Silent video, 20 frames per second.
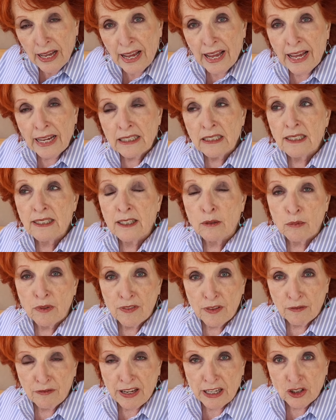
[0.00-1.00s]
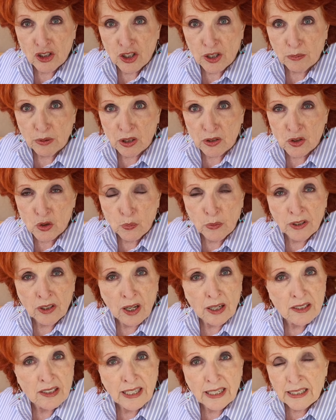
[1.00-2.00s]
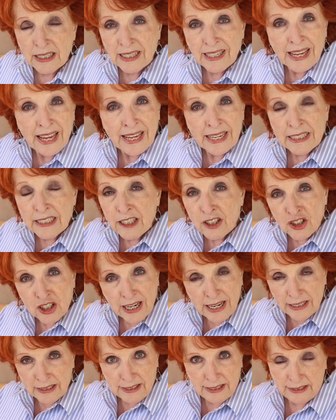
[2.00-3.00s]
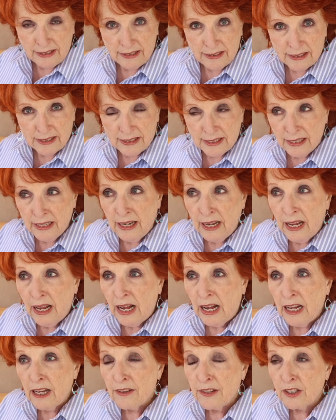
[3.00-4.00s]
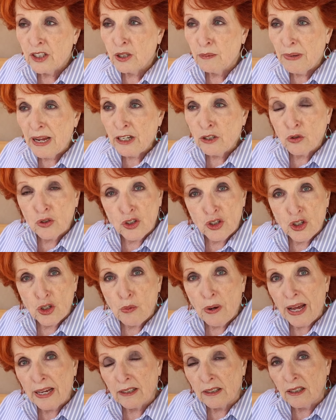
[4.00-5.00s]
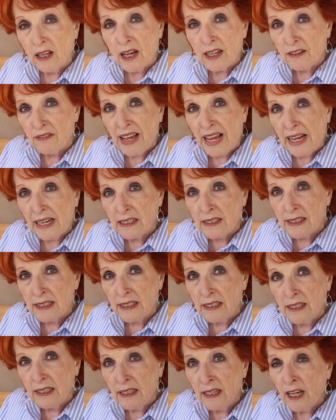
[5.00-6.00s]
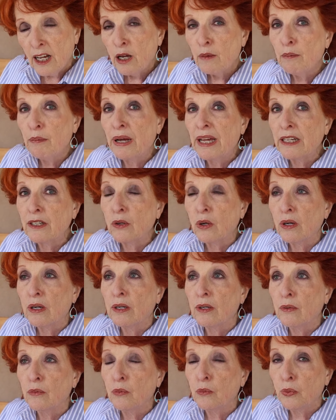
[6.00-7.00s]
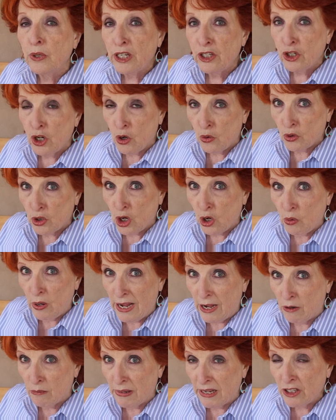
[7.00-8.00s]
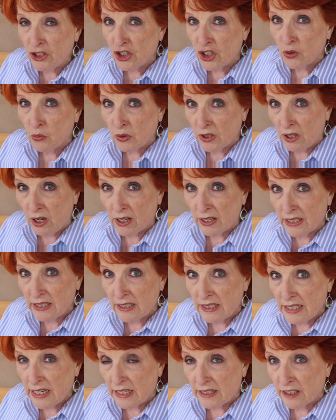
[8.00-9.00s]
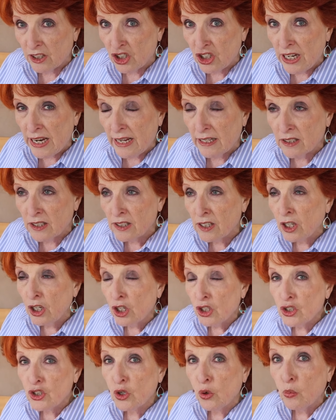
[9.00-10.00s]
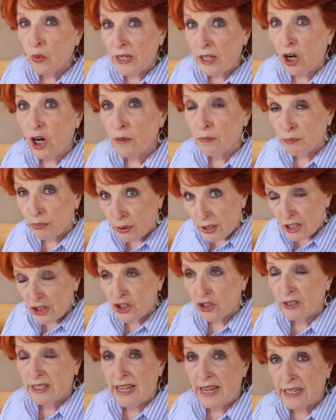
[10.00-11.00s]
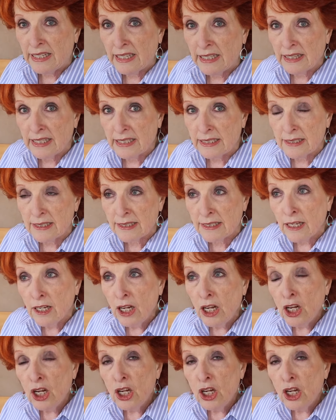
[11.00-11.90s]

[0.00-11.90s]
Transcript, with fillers: and some of the vegetables. We're not taking any chances. Uh, the tomatoes do add a lot of acid, but we don't know how much and we're not going to take the chance, so we are pressure canning this.